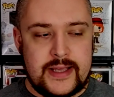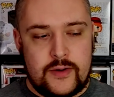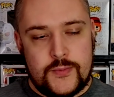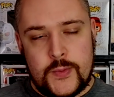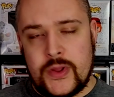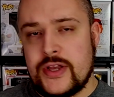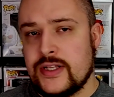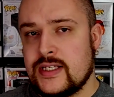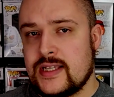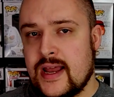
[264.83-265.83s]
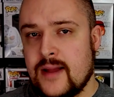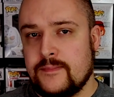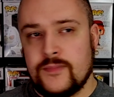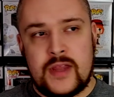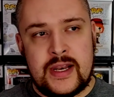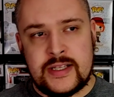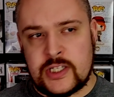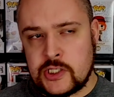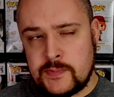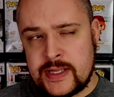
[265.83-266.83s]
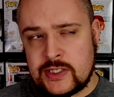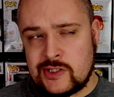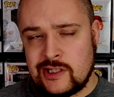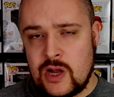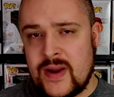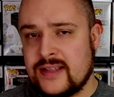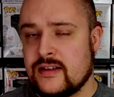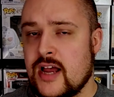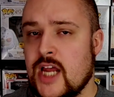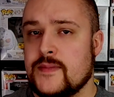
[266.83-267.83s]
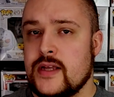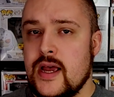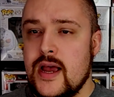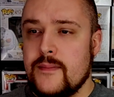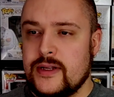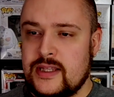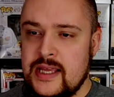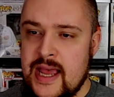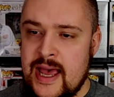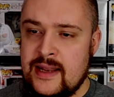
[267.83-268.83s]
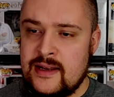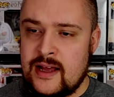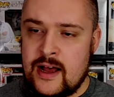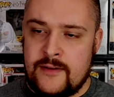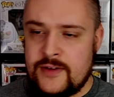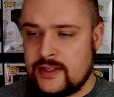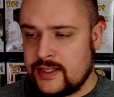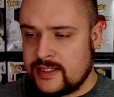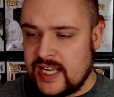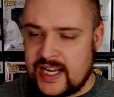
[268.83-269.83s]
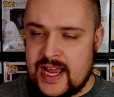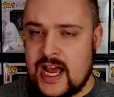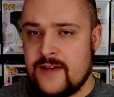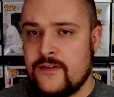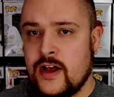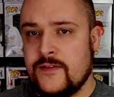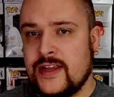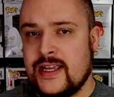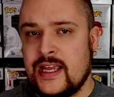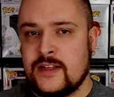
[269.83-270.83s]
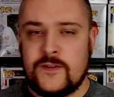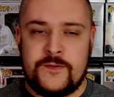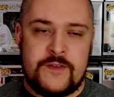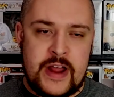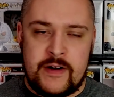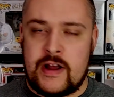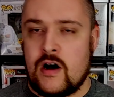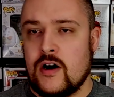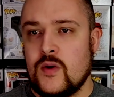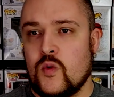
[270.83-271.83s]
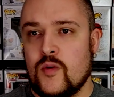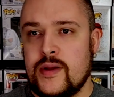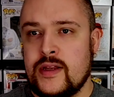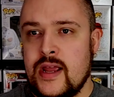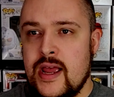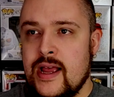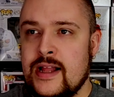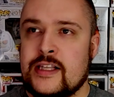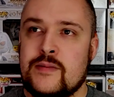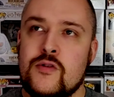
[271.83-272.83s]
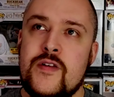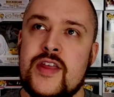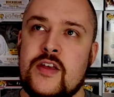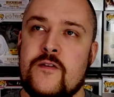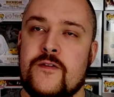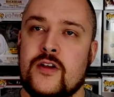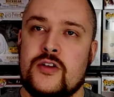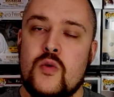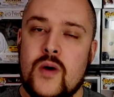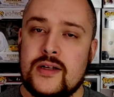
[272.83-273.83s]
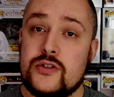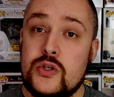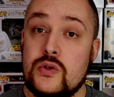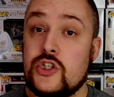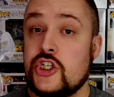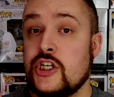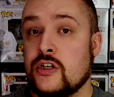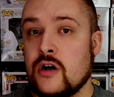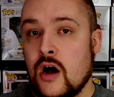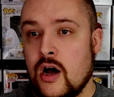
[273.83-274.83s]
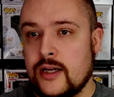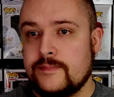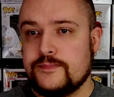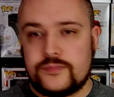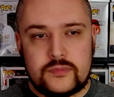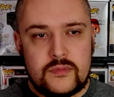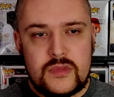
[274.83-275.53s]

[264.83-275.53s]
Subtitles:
It's got a really good setup. It is a bit slow at times, but the end of it, the second half of it, is very heartwarming. It's a movie that you feel like you want to cheer on.